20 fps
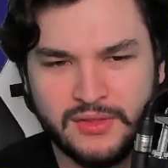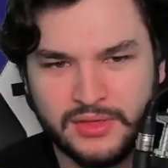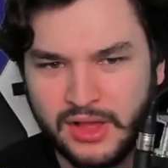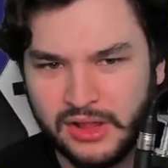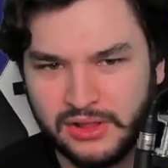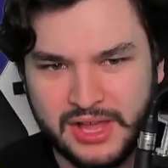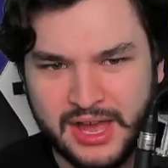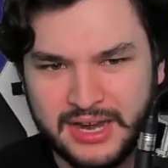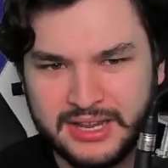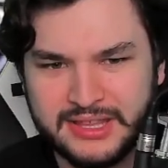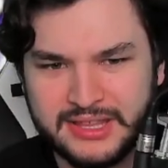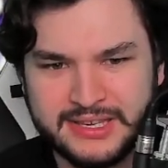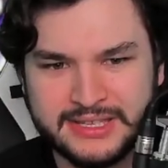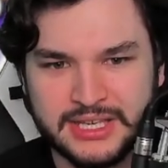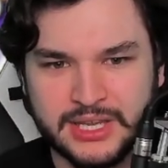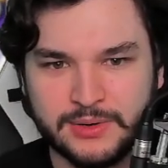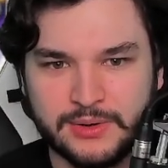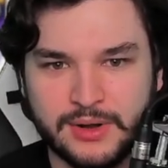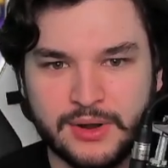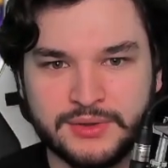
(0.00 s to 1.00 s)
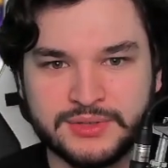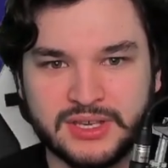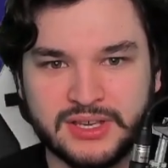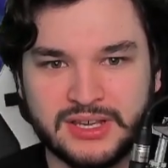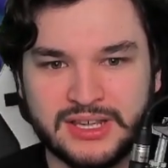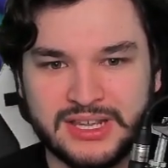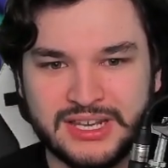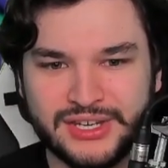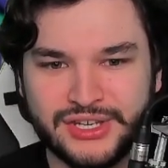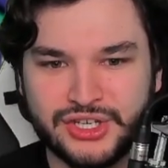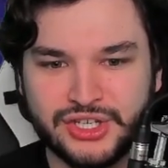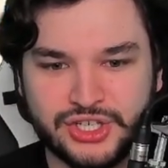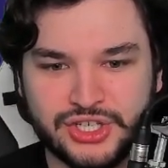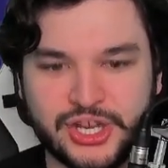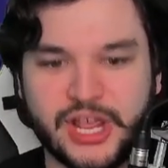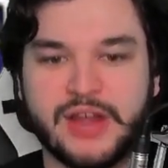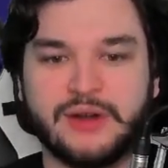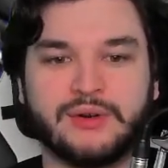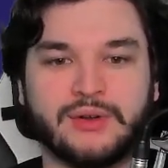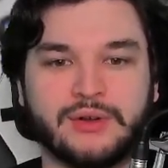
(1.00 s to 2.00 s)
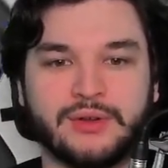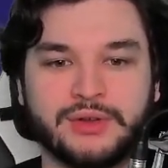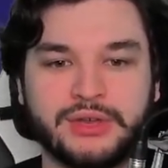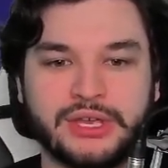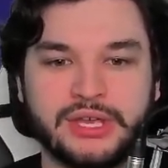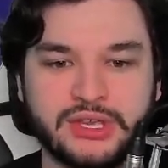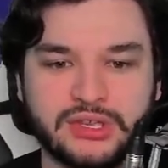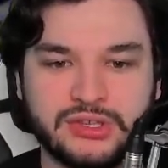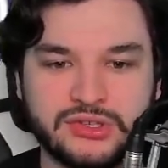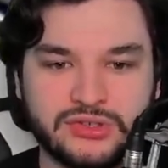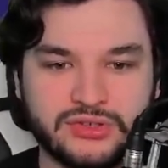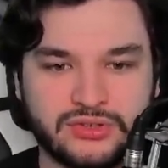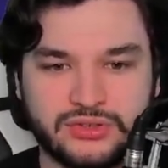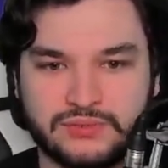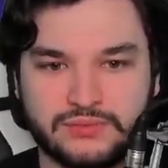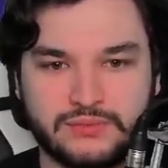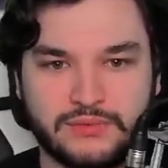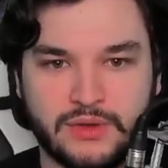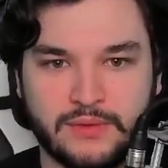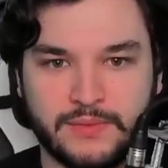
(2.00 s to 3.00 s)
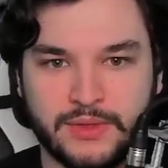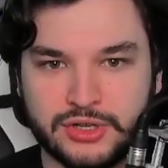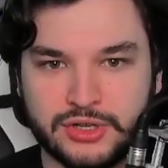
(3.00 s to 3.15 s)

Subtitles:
A lot of these heroes in general they're